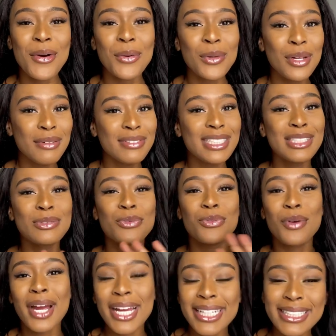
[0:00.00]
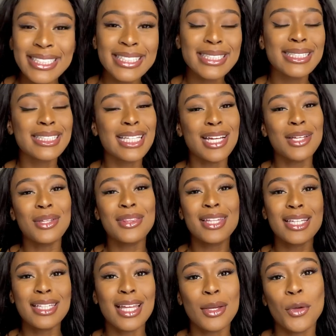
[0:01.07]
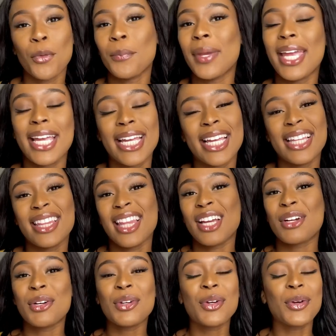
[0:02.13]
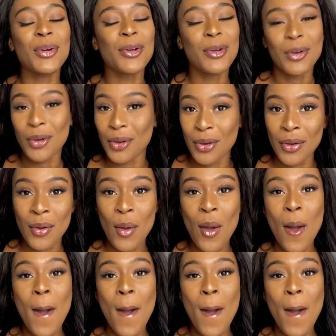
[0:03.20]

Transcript: All of these friends that you think that you're making, they're gonna go.